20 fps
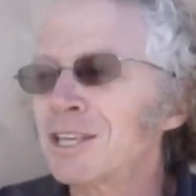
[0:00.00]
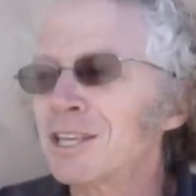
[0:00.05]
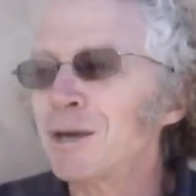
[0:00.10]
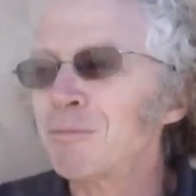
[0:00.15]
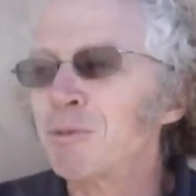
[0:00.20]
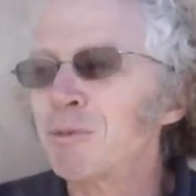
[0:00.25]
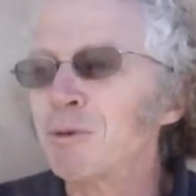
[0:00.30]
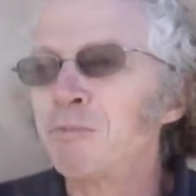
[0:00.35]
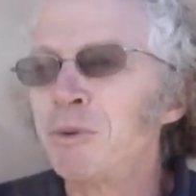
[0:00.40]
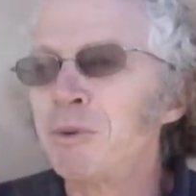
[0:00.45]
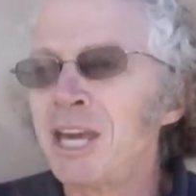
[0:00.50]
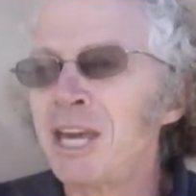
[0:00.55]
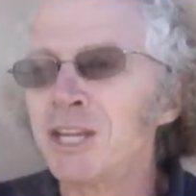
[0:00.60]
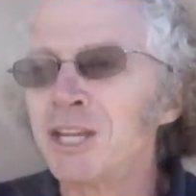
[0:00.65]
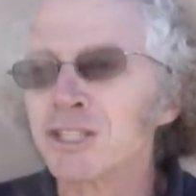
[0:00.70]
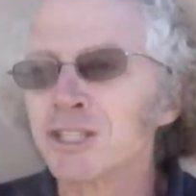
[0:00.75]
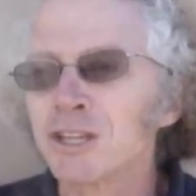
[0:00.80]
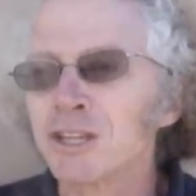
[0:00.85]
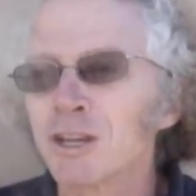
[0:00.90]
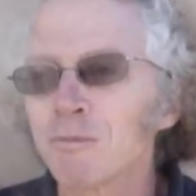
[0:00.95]
Tampa
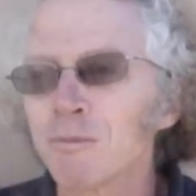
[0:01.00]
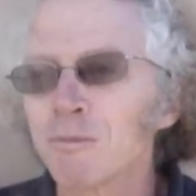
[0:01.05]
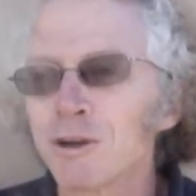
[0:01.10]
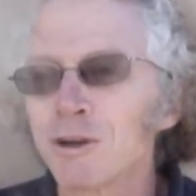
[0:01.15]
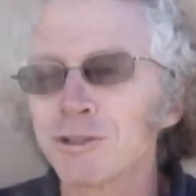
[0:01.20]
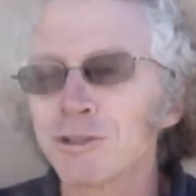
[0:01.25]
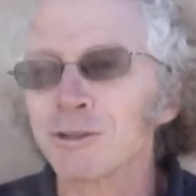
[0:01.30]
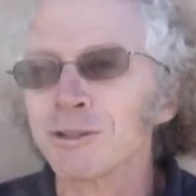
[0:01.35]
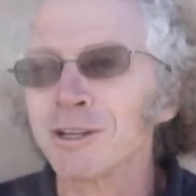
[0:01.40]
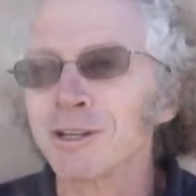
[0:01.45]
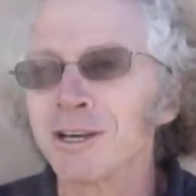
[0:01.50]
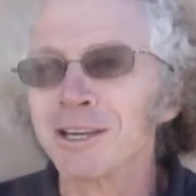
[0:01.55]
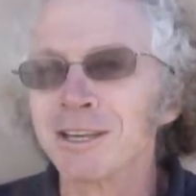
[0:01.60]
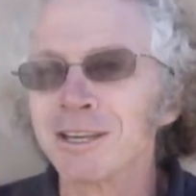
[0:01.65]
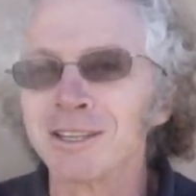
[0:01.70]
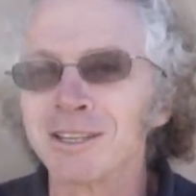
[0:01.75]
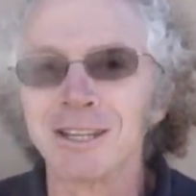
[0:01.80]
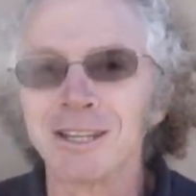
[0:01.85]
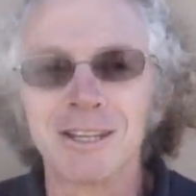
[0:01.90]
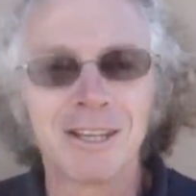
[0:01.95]
Bay-ish commercial,
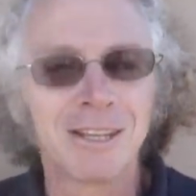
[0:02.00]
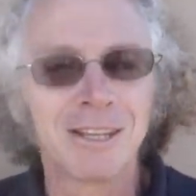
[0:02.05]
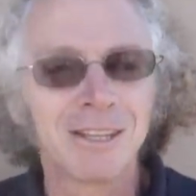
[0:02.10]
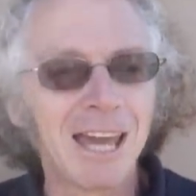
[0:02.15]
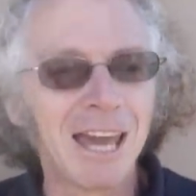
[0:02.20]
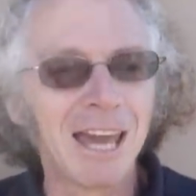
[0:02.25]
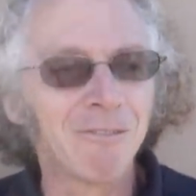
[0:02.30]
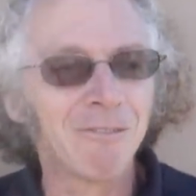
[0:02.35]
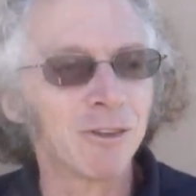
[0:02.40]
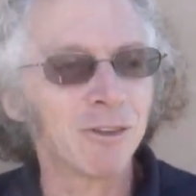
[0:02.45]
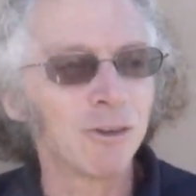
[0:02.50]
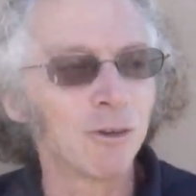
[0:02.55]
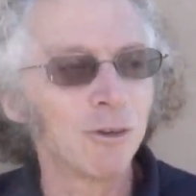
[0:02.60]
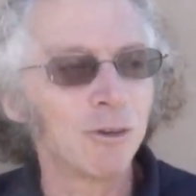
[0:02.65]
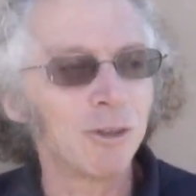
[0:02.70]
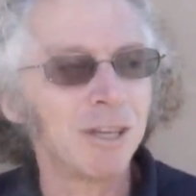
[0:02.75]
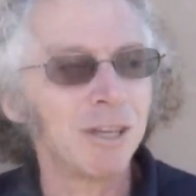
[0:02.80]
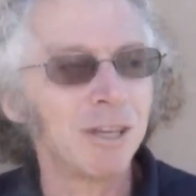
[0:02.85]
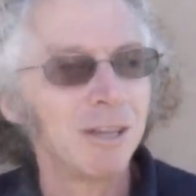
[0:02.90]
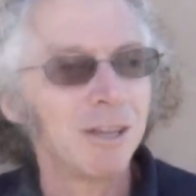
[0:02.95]
like that they have to
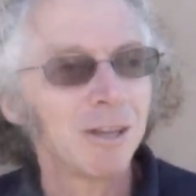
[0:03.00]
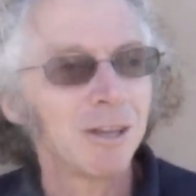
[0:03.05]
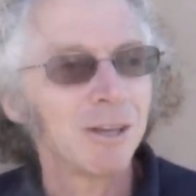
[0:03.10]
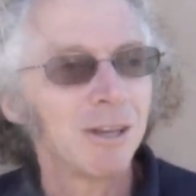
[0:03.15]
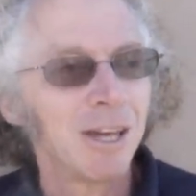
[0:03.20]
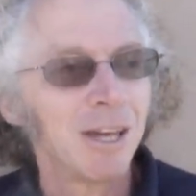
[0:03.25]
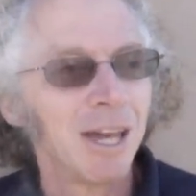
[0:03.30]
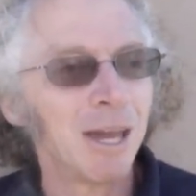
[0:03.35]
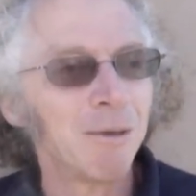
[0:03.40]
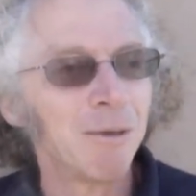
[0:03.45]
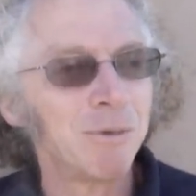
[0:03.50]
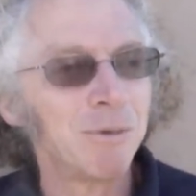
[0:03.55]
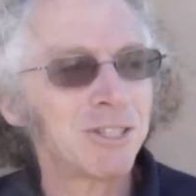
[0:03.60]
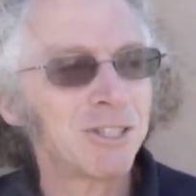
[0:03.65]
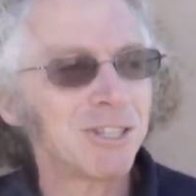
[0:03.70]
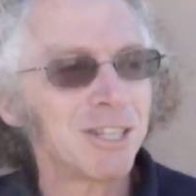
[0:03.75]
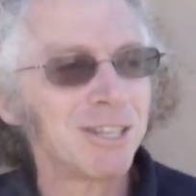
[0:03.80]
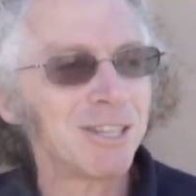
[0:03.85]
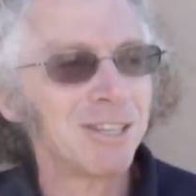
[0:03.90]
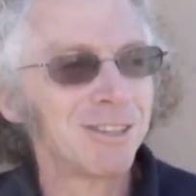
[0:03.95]
do the
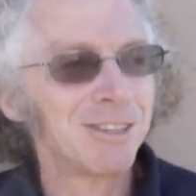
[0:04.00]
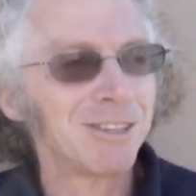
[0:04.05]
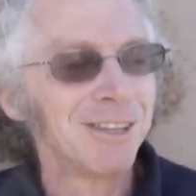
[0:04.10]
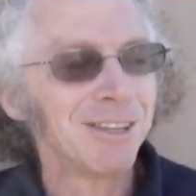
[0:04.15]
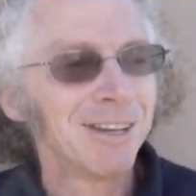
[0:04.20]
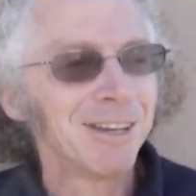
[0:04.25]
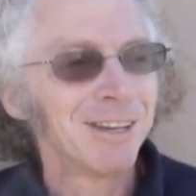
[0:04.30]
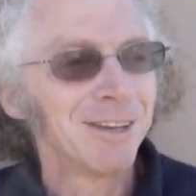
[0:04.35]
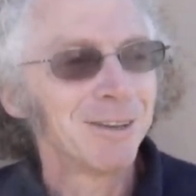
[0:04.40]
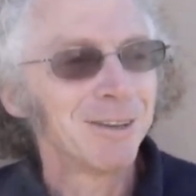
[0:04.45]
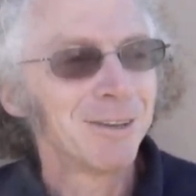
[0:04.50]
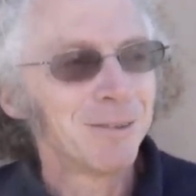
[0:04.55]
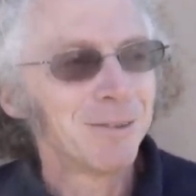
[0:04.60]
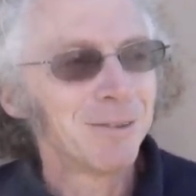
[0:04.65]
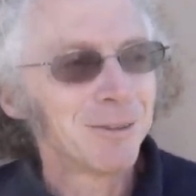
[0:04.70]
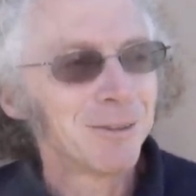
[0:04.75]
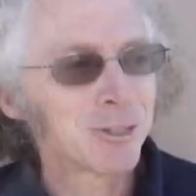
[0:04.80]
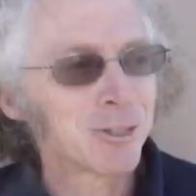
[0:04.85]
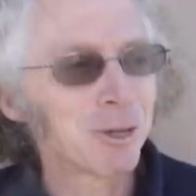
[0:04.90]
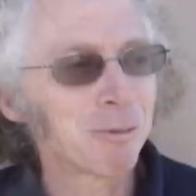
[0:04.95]
NBC
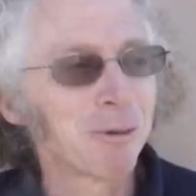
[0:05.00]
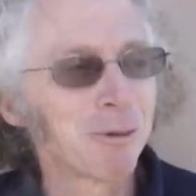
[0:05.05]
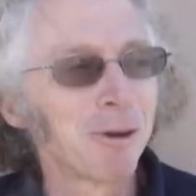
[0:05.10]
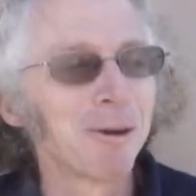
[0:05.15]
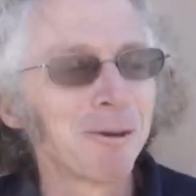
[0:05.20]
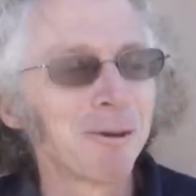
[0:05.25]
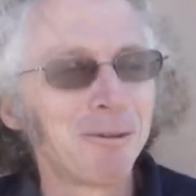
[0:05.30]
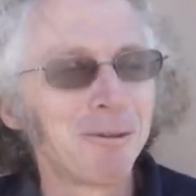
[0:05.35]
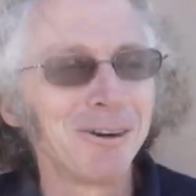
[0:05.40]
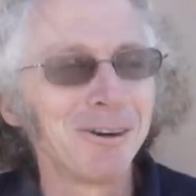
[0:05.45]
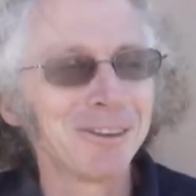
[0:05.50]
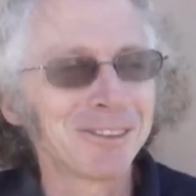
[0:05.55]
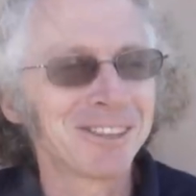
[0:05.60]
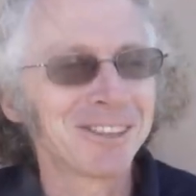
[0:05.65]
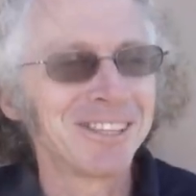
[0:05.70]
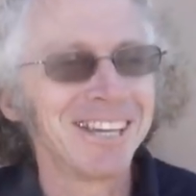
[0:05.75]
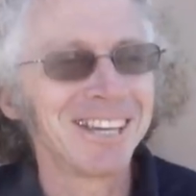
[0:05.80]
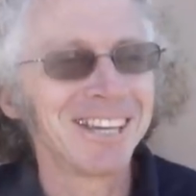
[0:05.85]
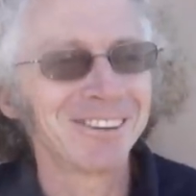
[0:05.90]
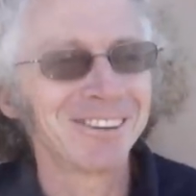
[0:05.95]
Super Bowl
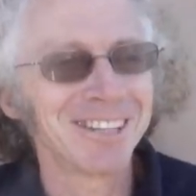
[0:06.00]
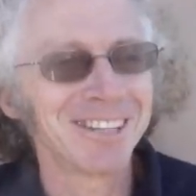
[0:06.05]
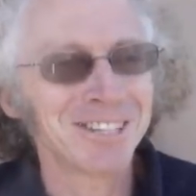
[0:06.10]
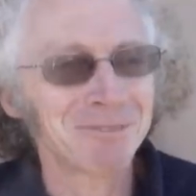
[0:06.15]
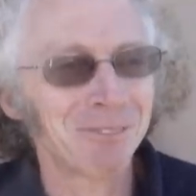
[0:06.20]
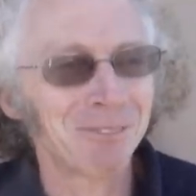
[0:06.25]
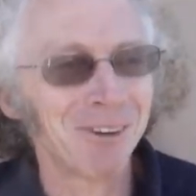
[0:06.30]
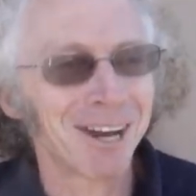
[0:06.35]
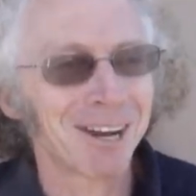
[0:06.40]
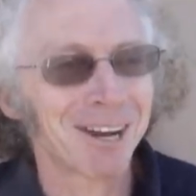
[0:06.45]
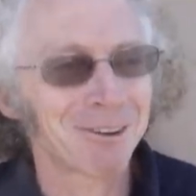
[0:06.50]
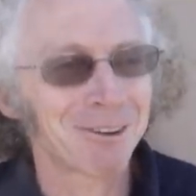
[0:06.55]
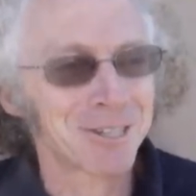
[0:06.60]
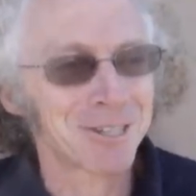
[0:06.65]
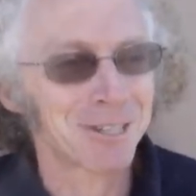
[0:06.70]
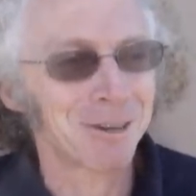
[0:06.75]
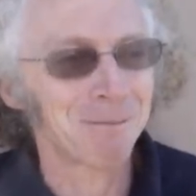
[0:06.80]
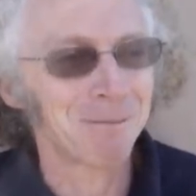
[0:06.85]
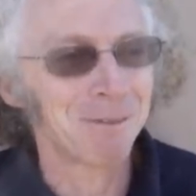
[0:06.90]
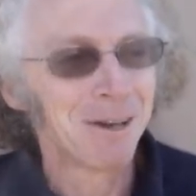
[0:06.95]
thing on this pirate
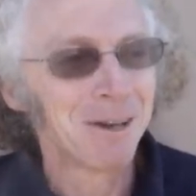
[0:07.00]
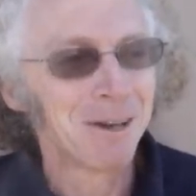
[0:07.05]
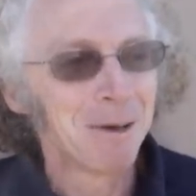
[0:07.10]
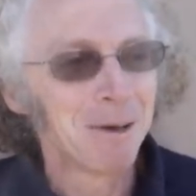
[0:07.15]
ship.